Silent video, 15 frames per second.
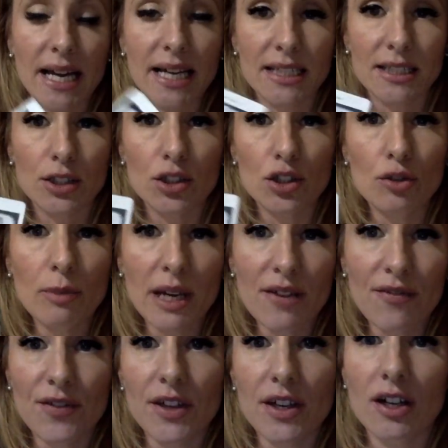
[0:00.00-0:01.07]
and so you
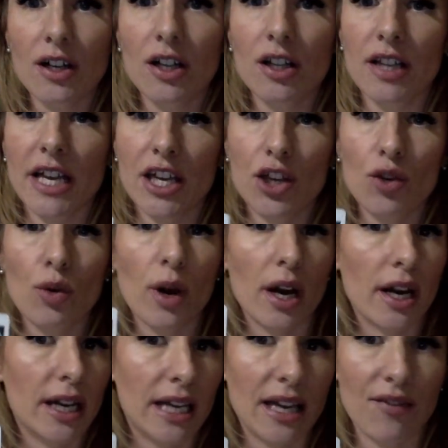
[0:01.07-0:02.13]
might feel like you
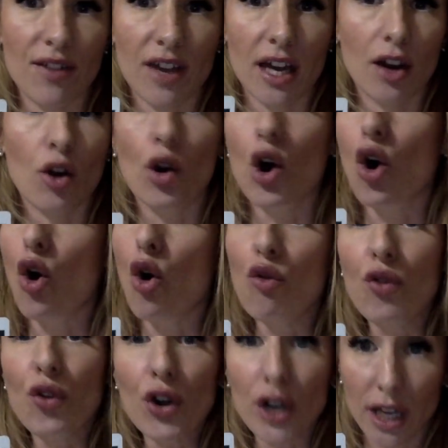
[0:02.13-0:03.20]
are giving or
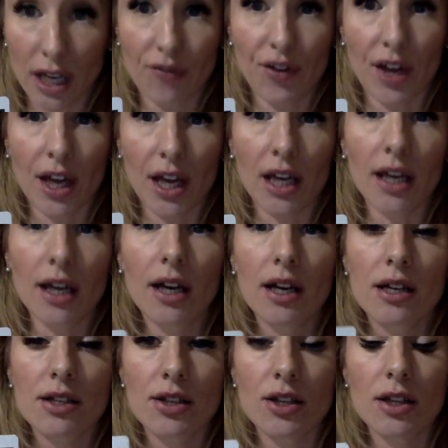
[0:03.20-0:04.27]
over-giving
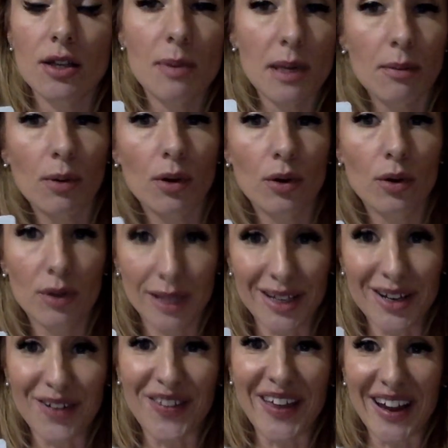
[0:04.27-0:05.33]
to the people who live